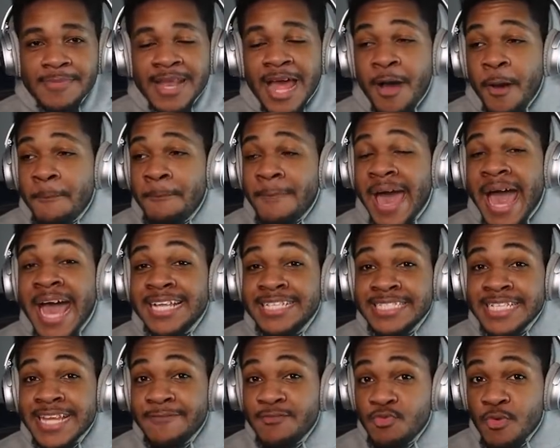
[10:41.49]
Now
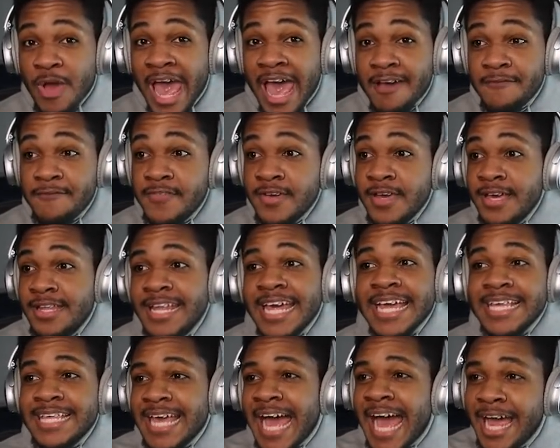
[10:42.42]
imagine if you have,
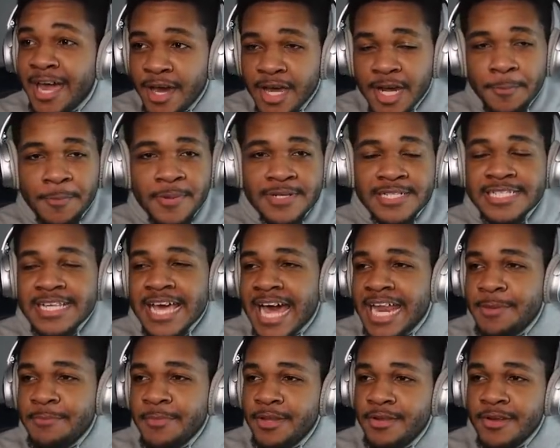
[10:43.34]
like, I could have put
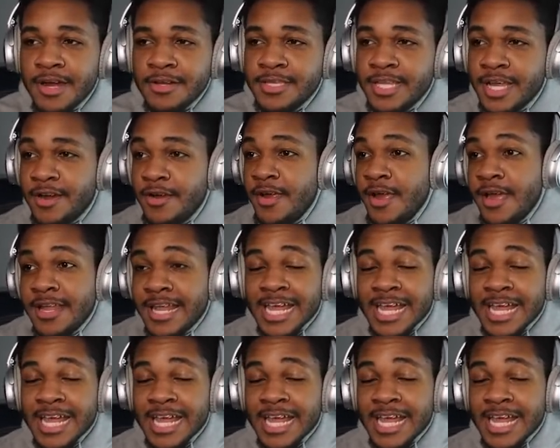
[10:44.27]
Scotty Miller out there.